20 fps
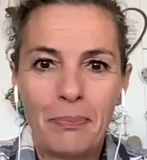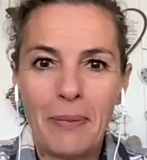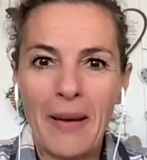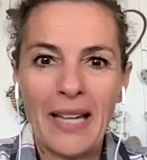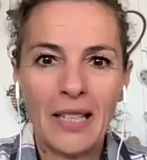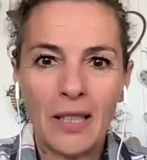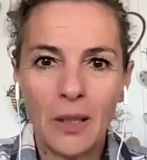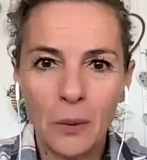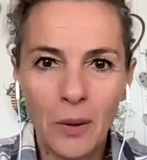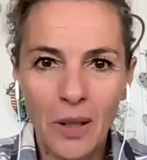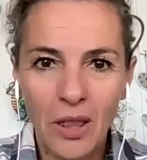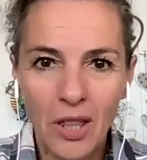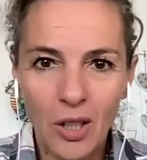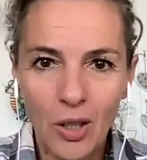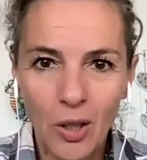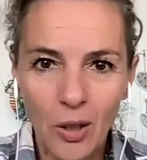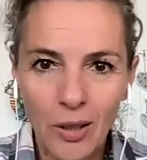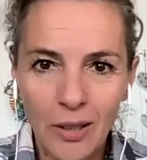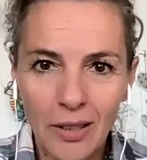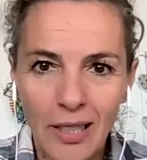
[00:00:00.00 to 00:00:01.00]
battle with
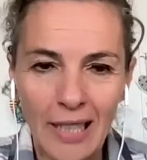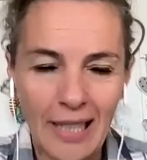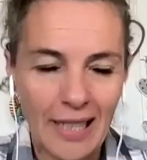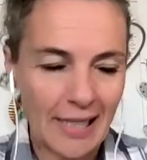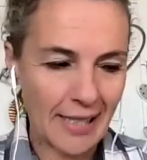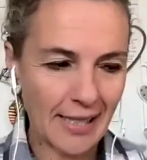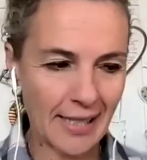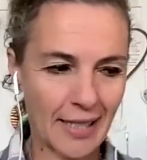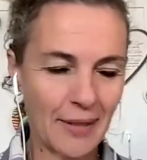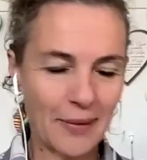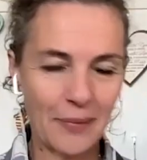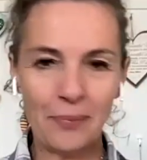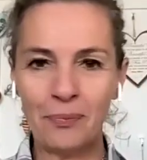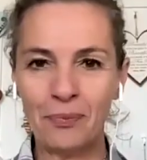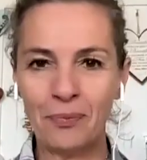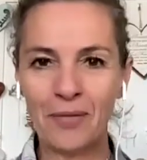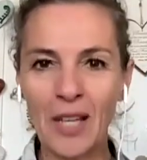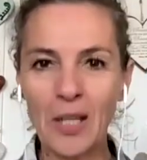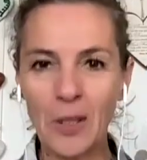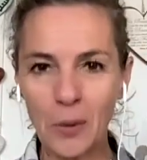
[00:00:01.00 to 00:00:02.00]
the cold, guys.
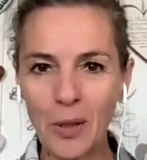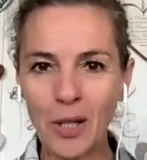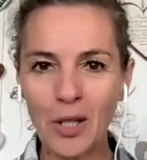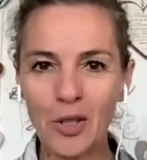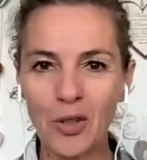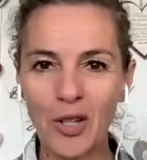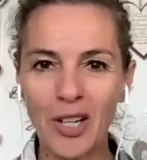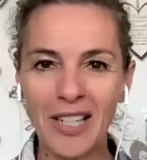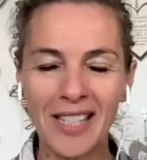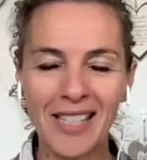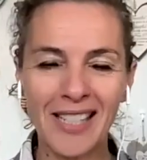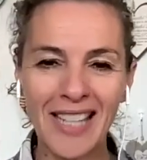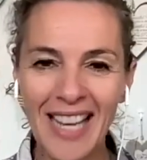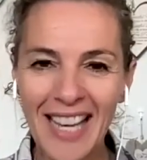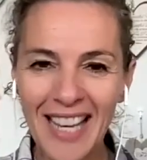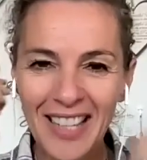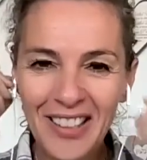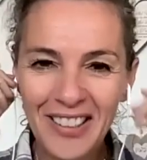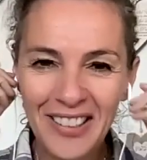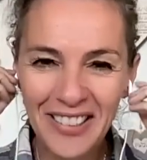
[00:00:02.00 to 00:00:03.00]
That's what I was trying to
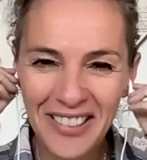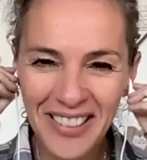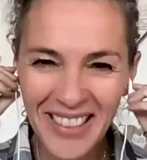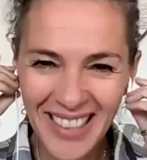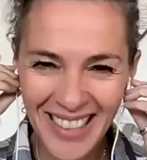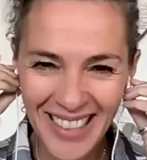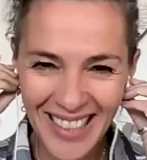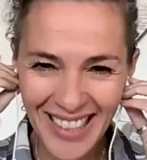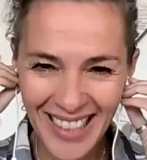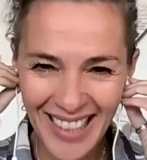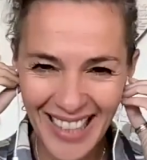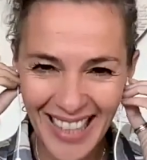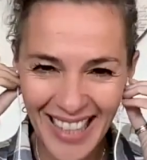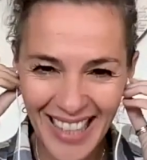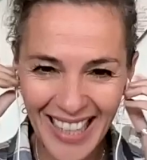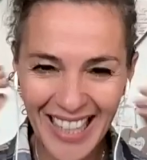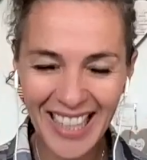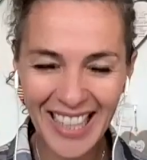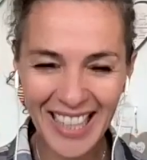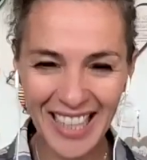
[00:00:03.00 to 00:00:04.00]
say.
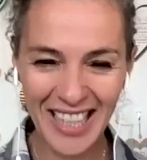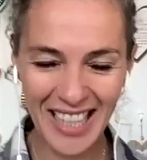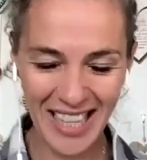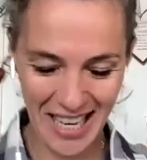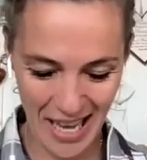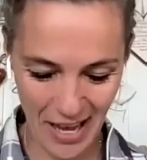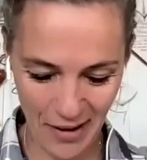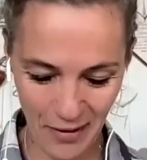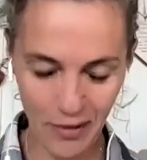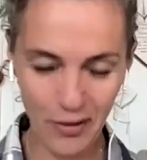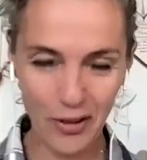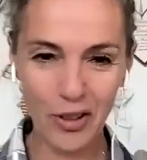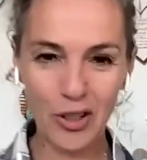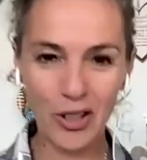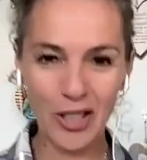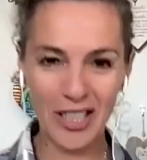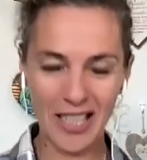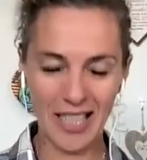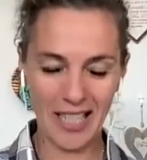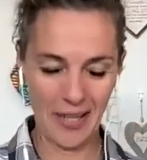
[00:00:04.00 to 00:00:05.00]
I've even
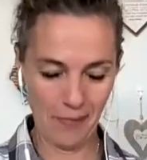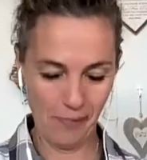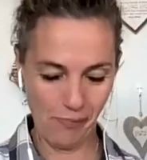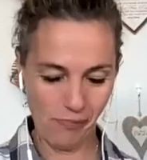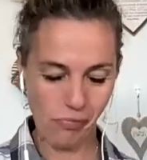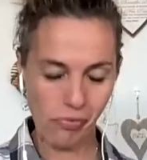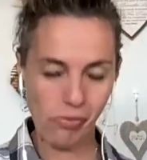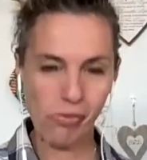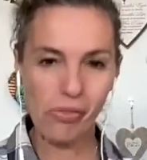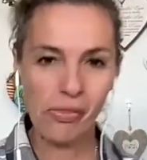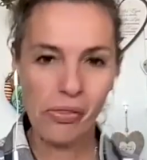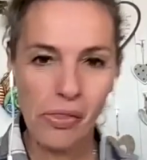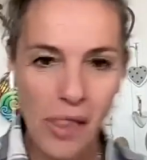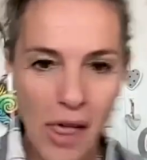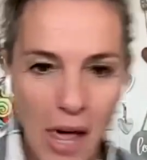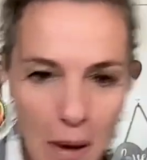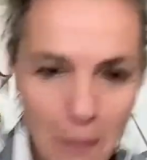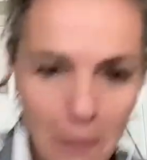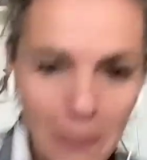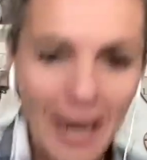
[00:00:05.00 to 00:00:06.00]
got a